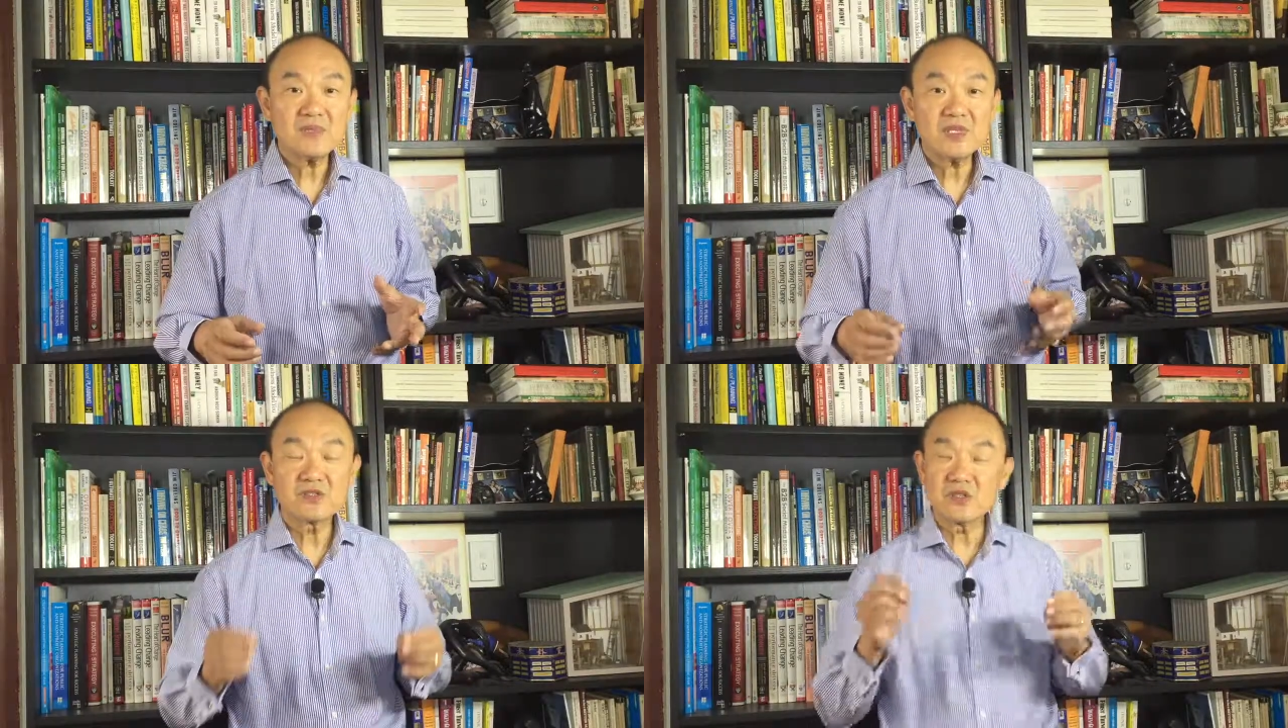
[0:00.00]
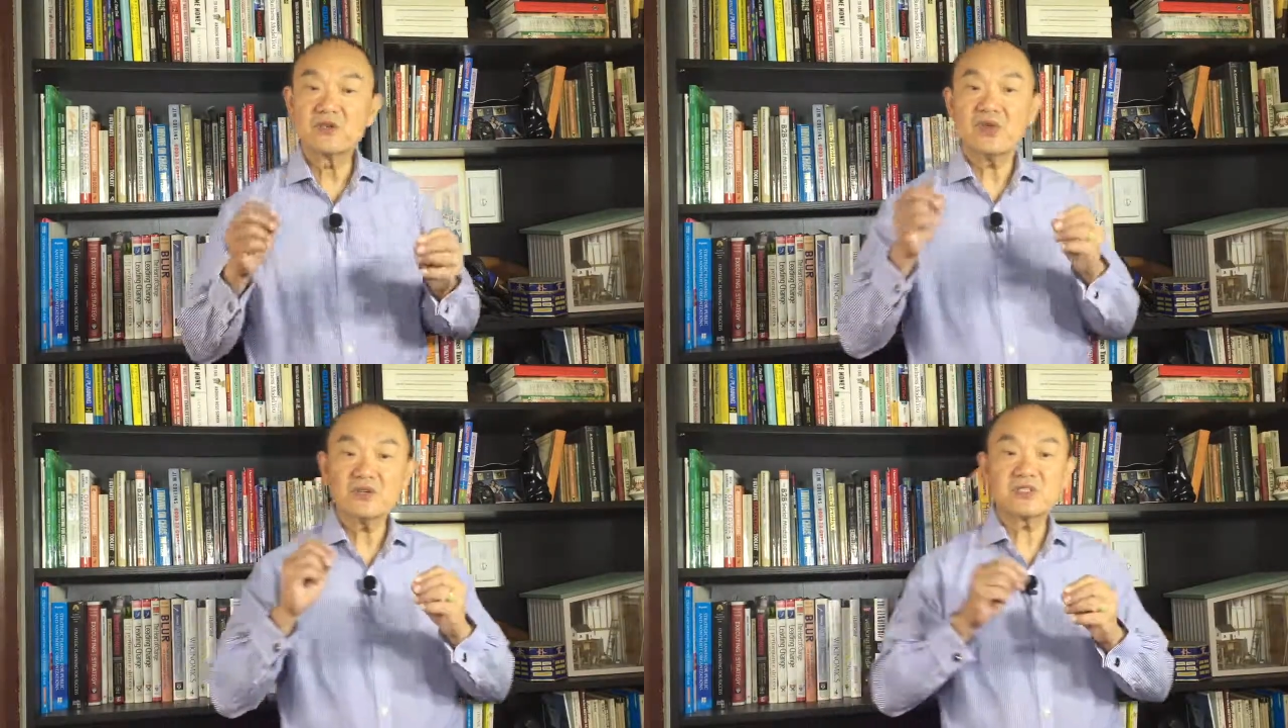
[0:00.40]
So the
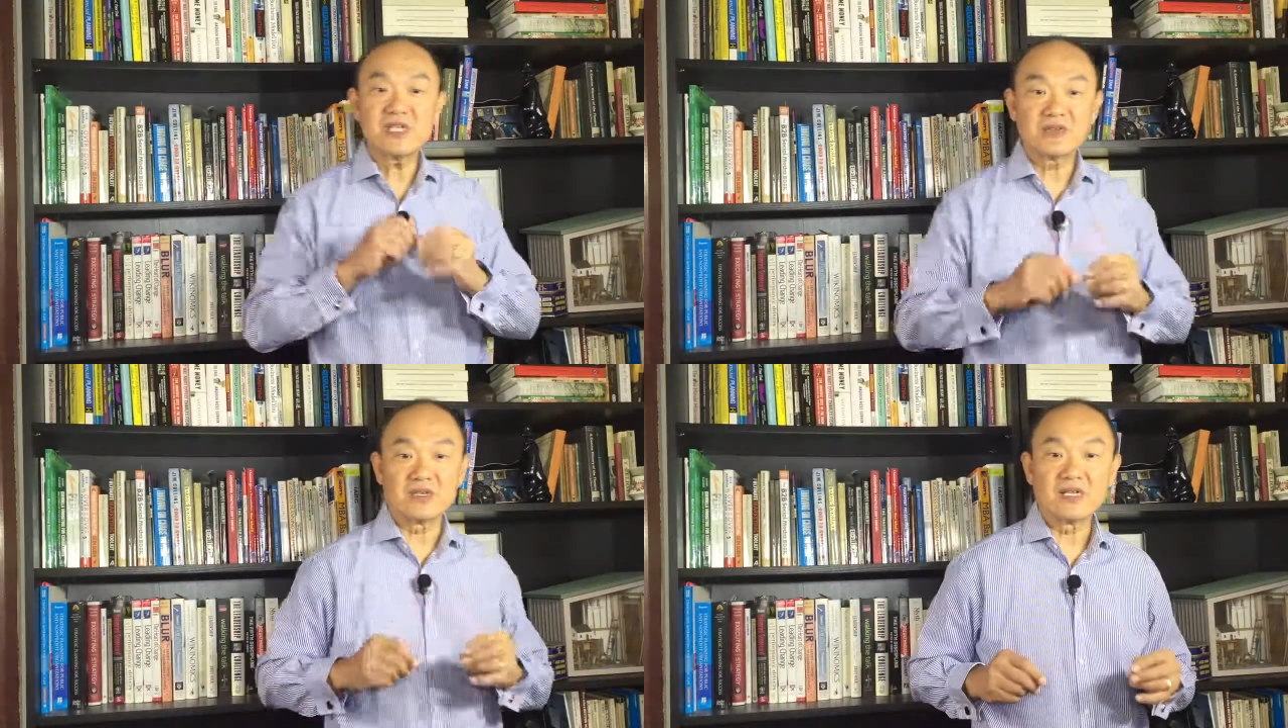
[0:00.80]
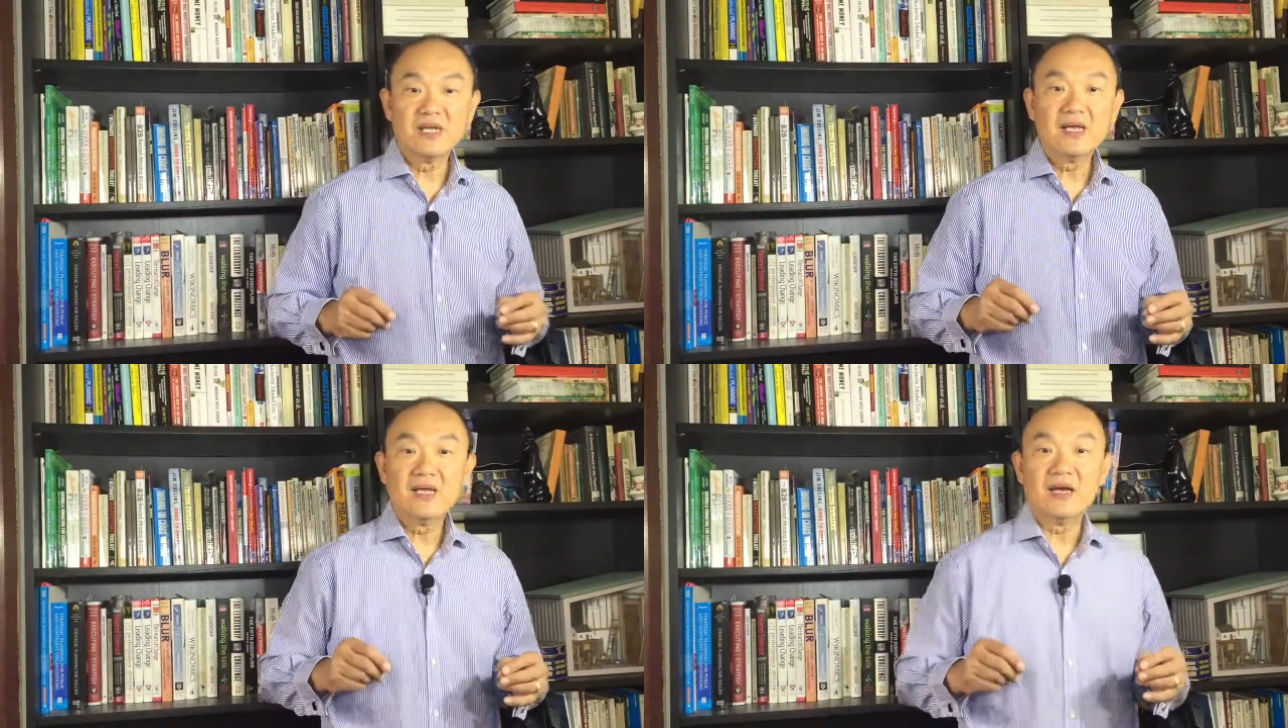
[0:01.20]
real secret
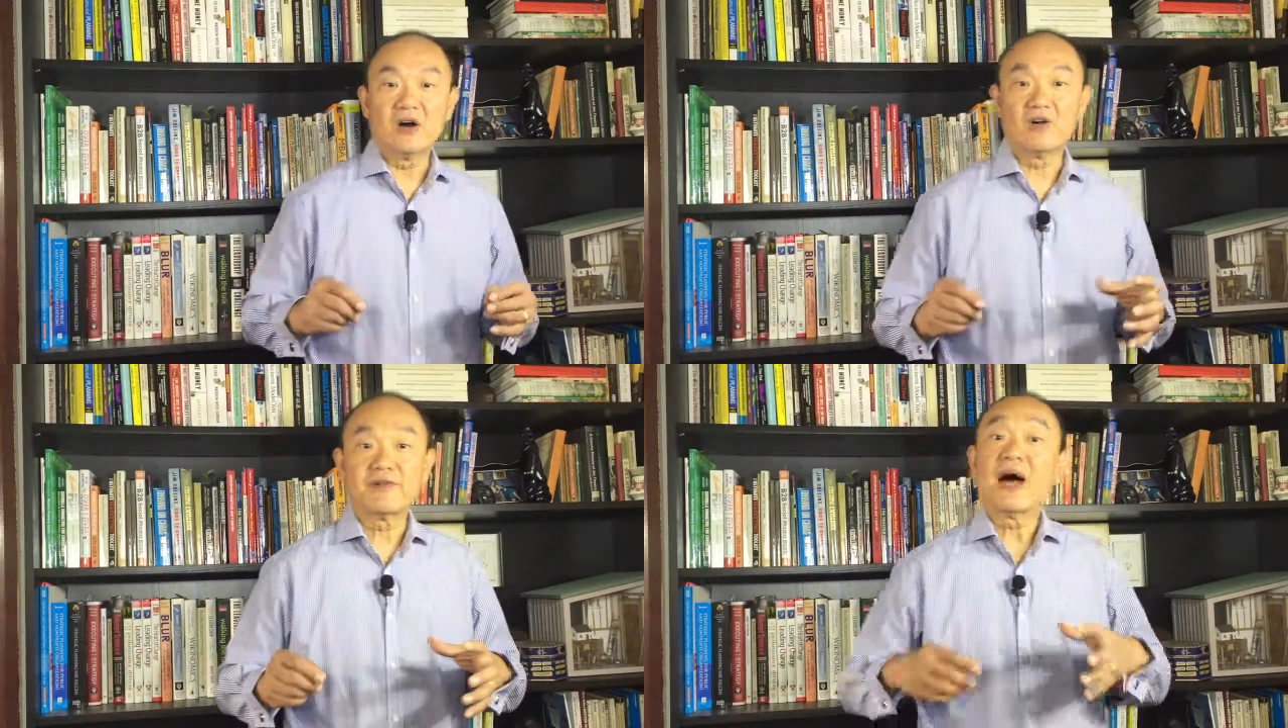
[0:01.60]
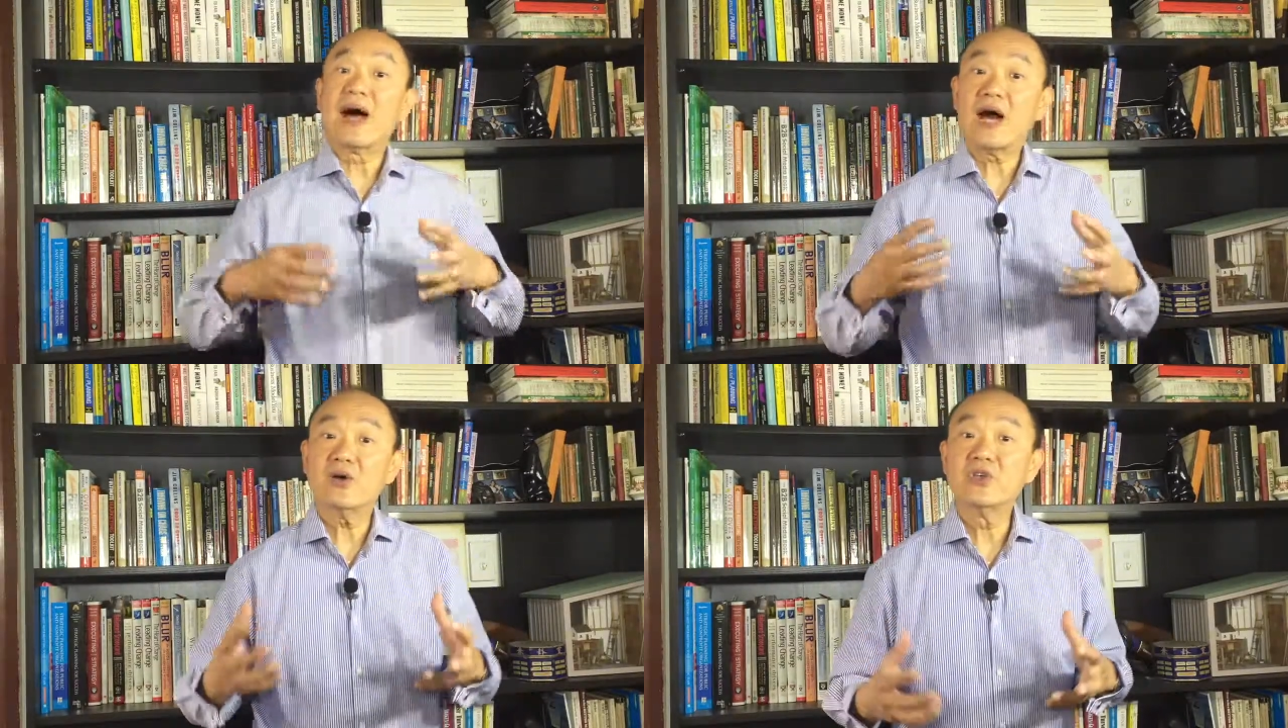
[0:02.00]
of
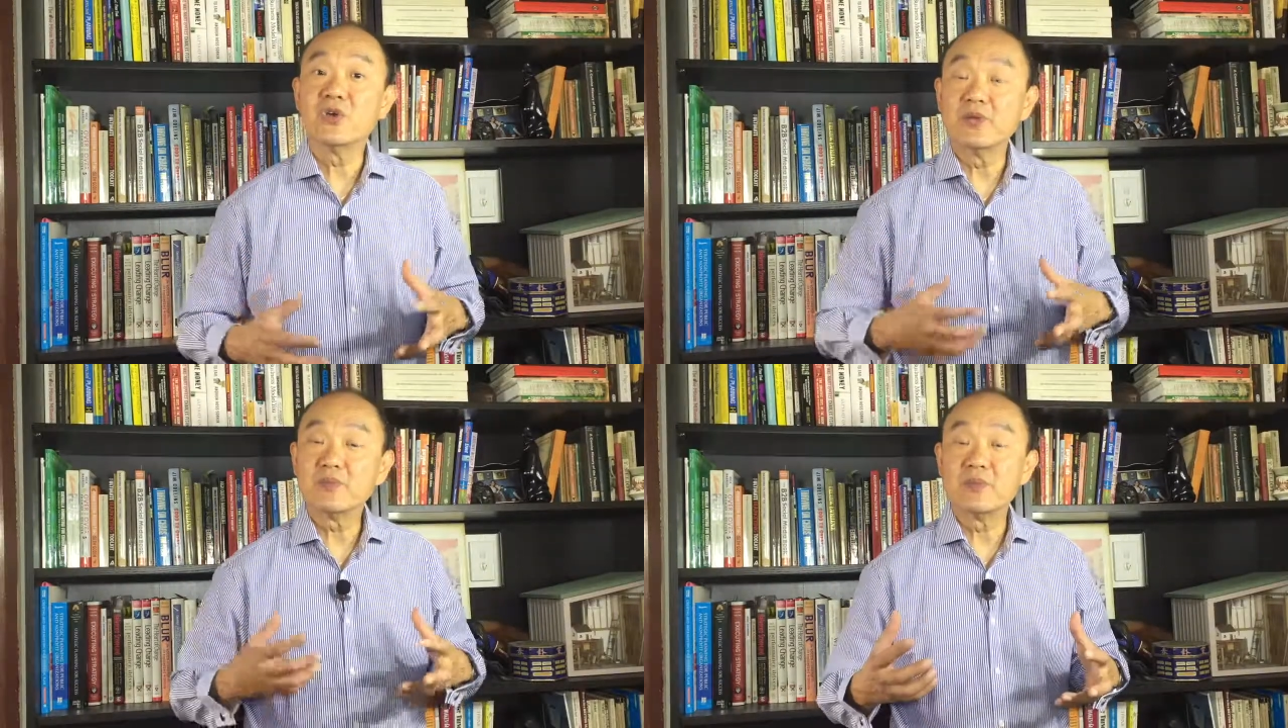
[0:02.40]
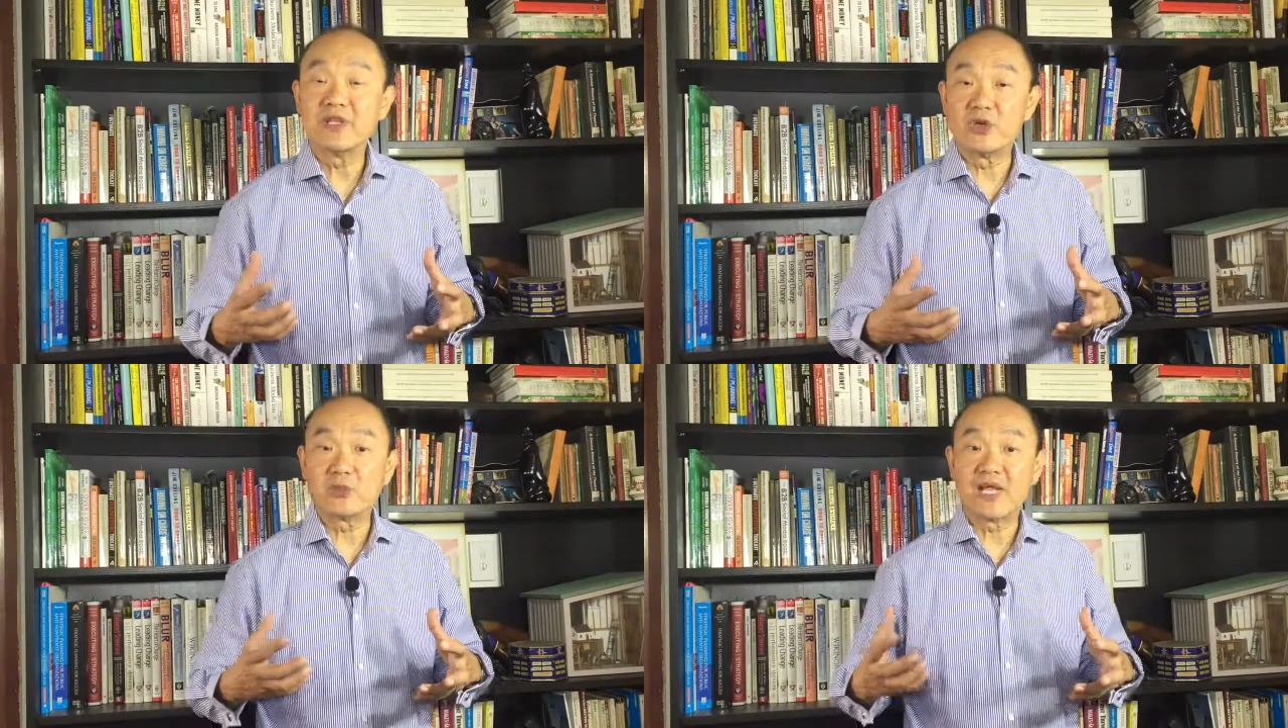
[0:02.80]
how you implement
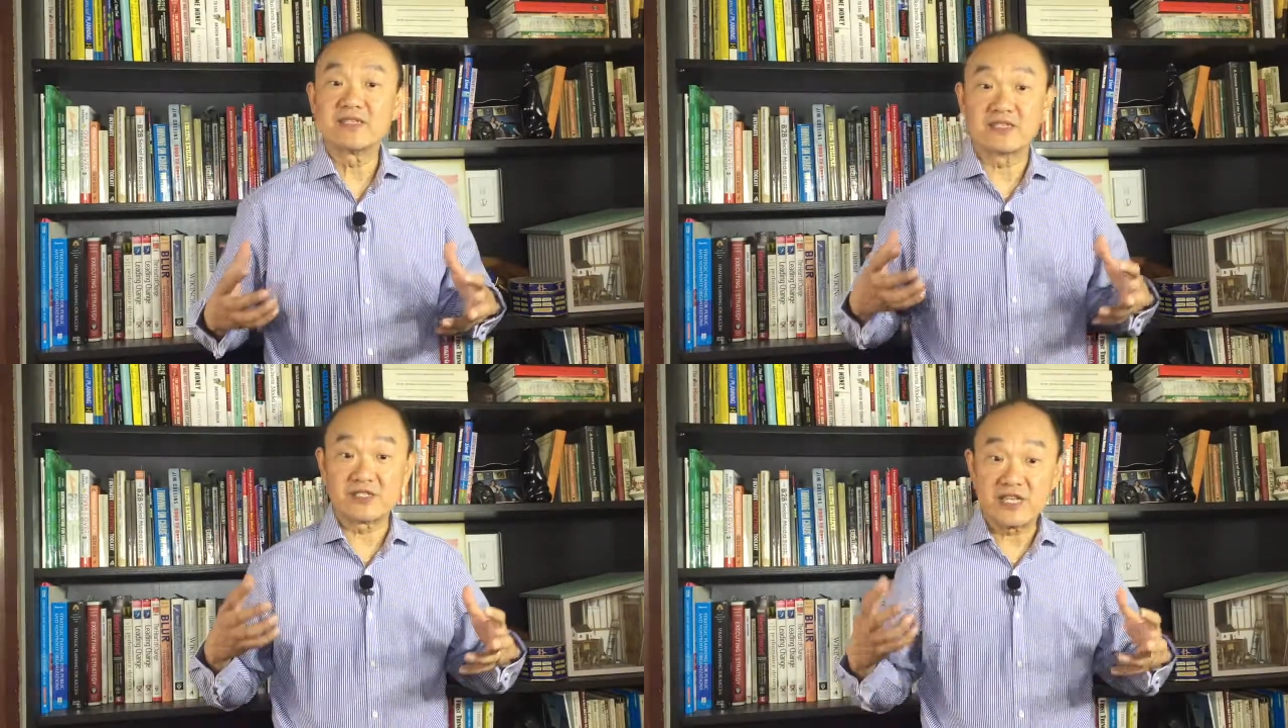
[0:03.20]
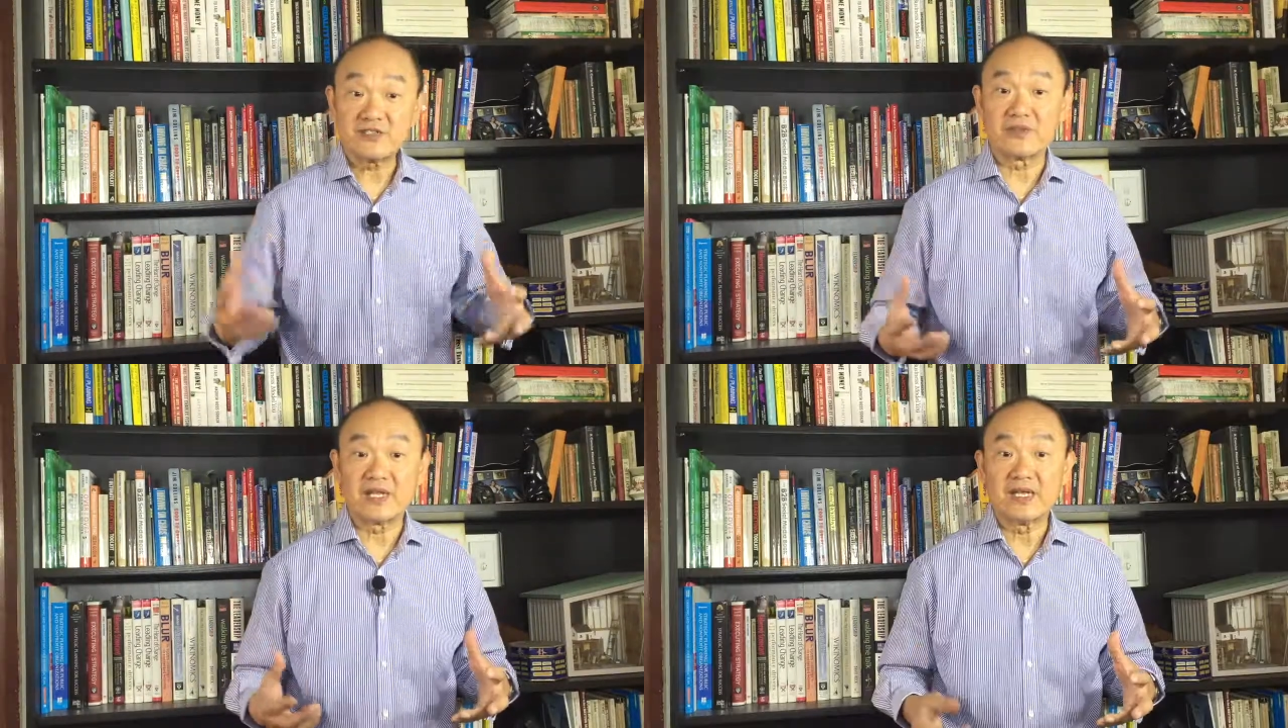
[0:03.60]
your plan
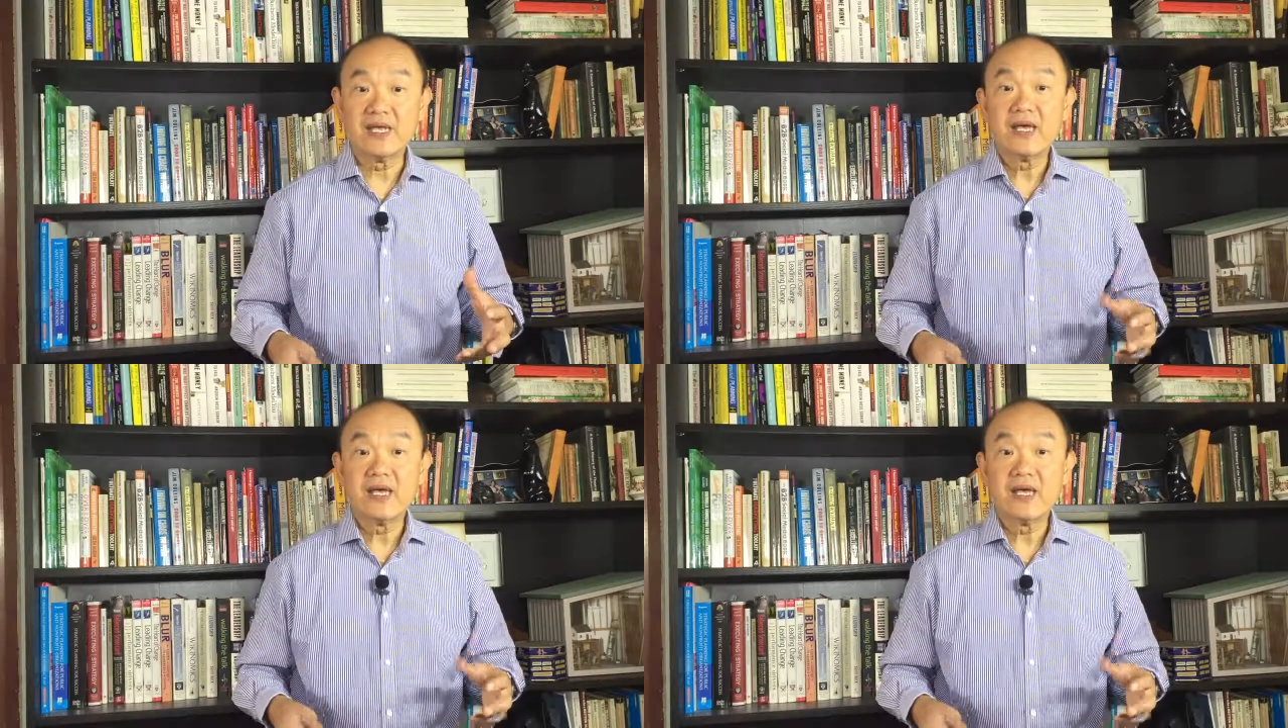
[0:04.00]
successfully